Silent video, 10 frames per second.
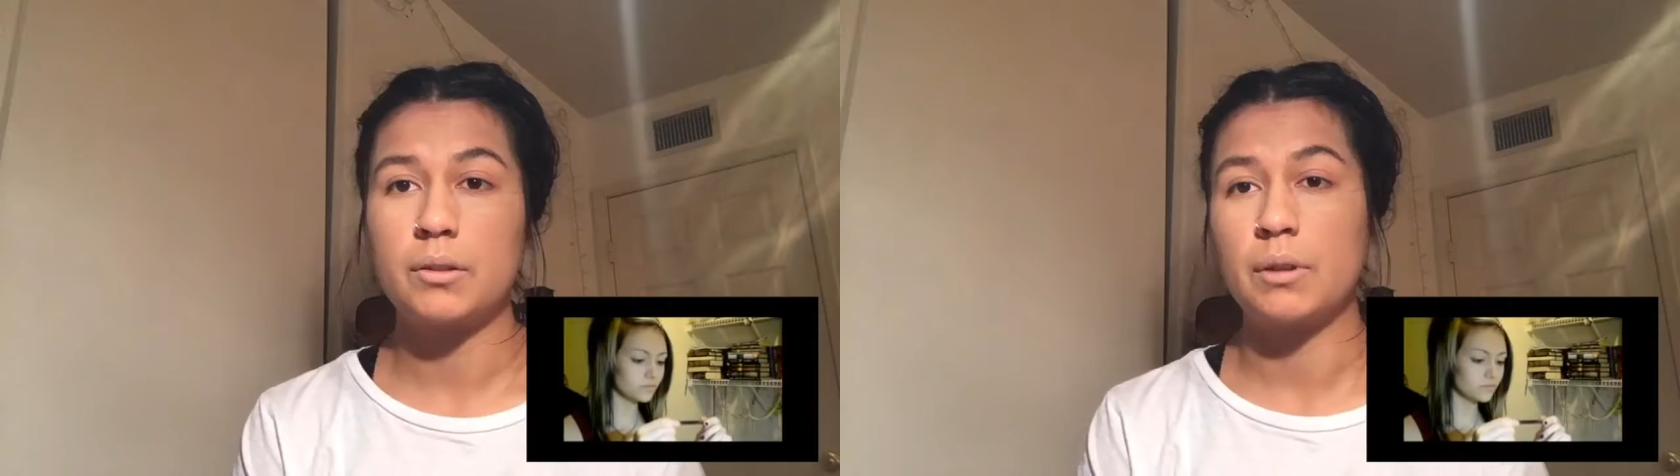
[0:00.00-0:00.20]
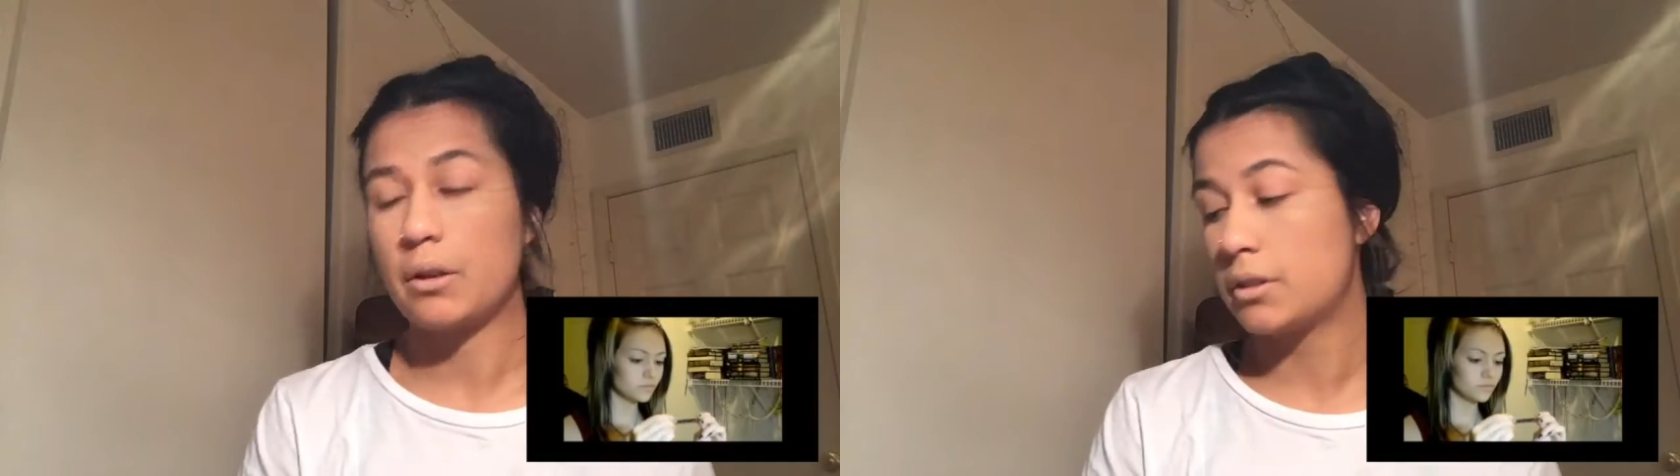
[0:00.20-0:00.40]

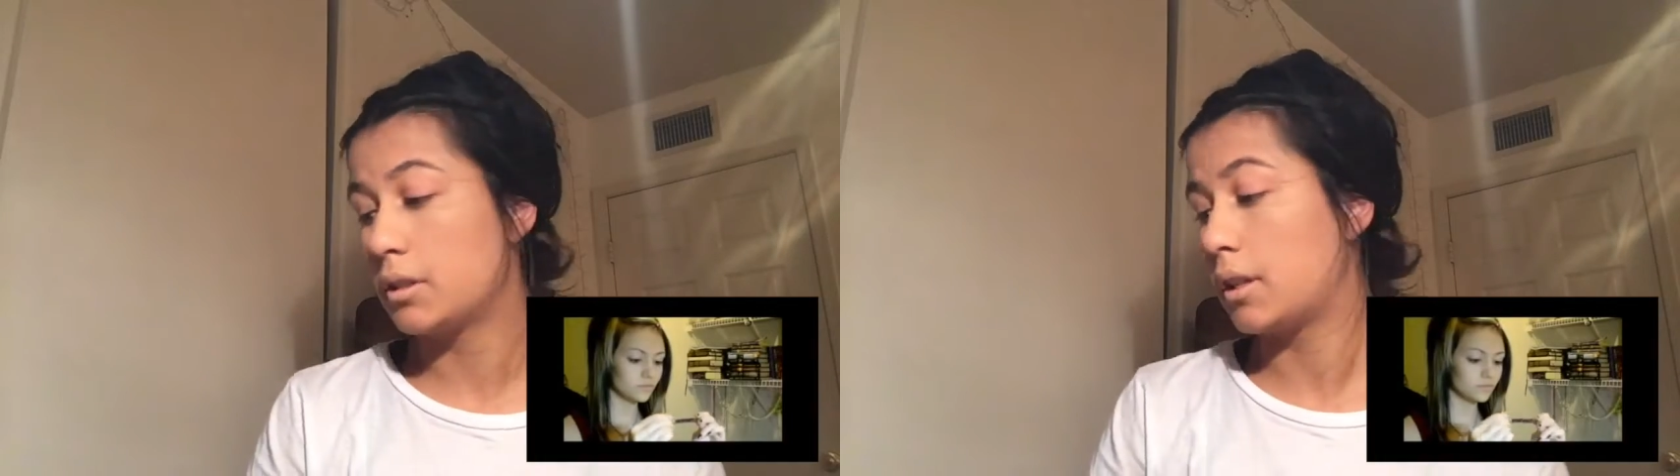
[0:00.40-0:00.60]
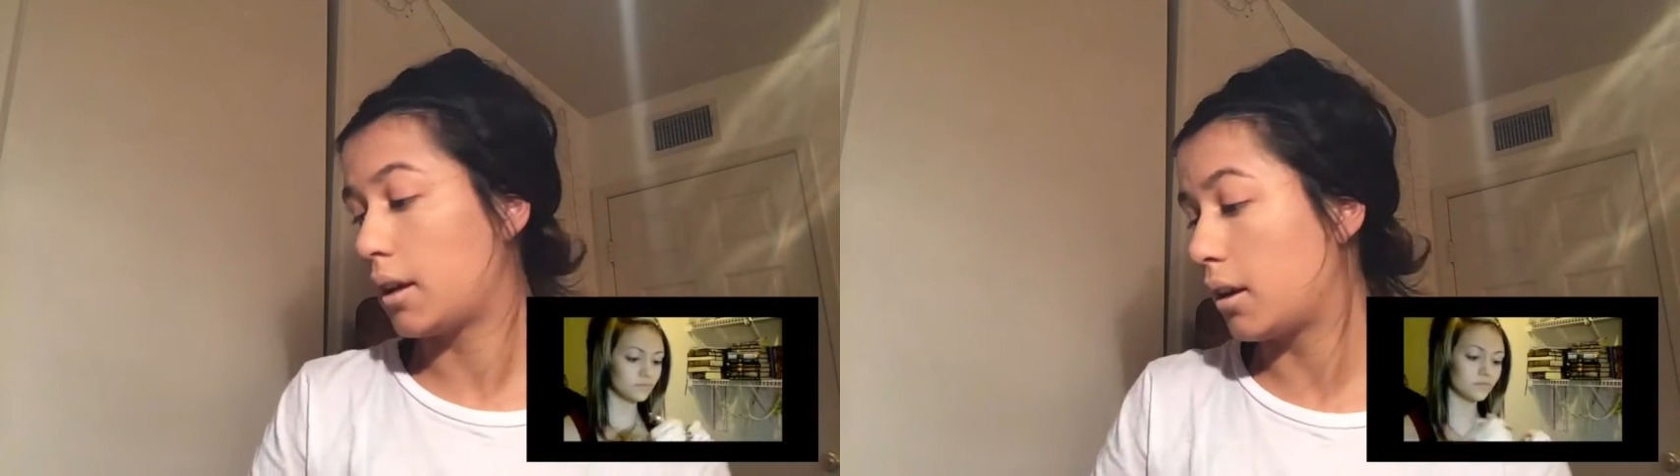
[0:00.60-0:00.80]
So now
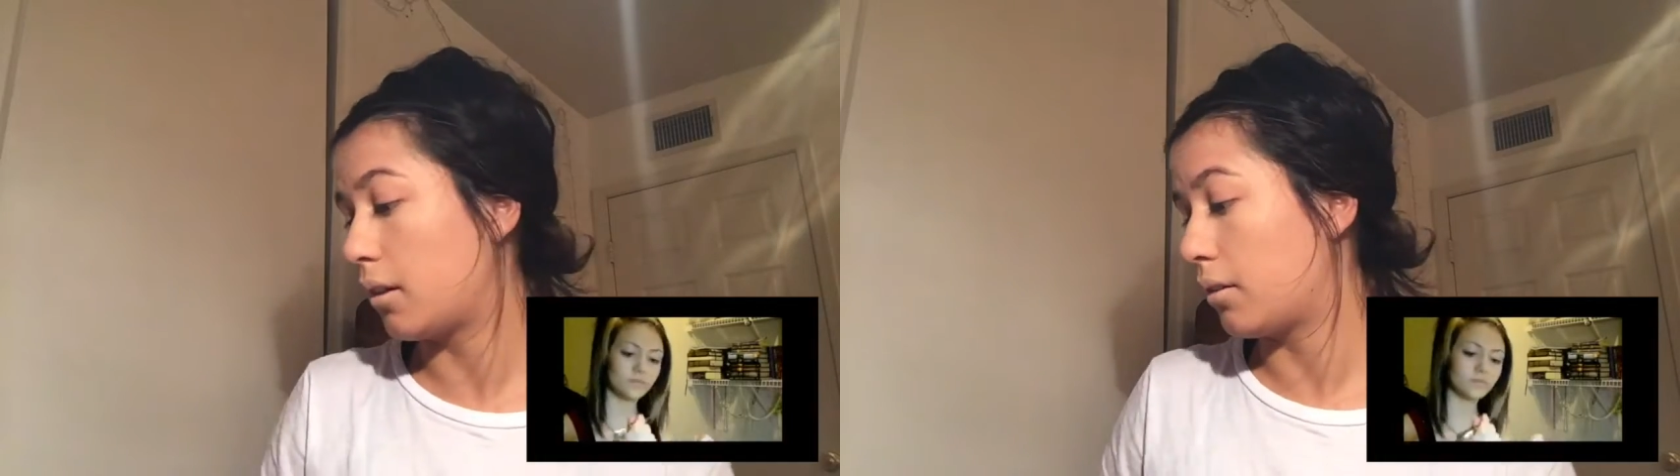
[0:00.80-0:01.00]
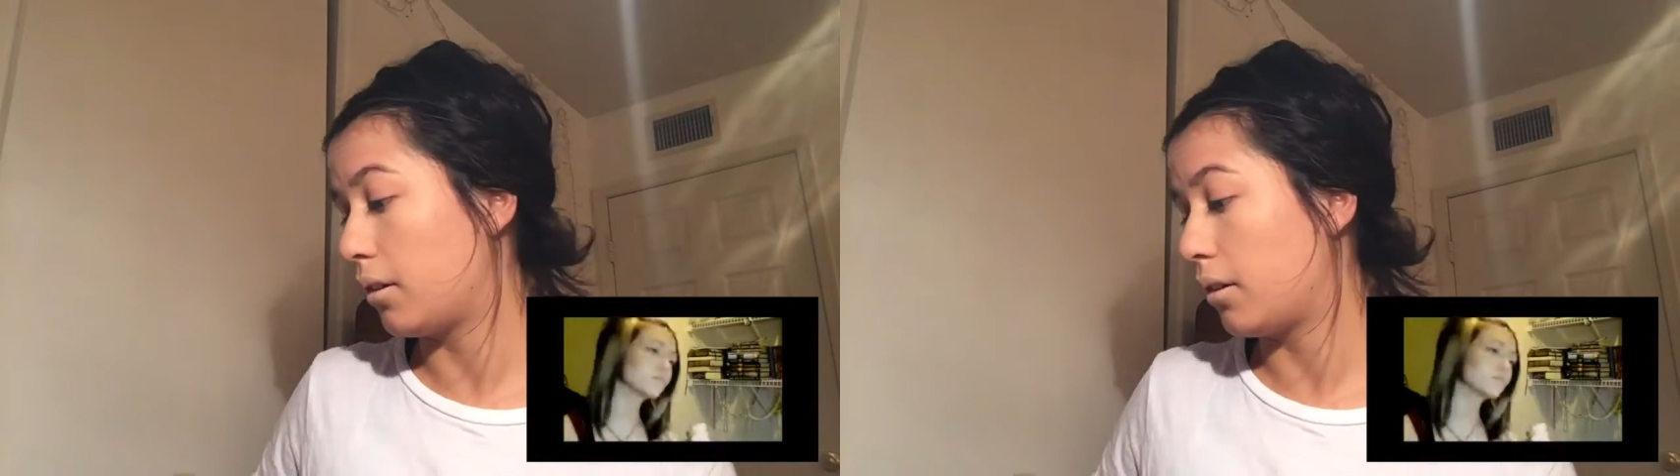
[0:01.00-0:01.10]
she's getting out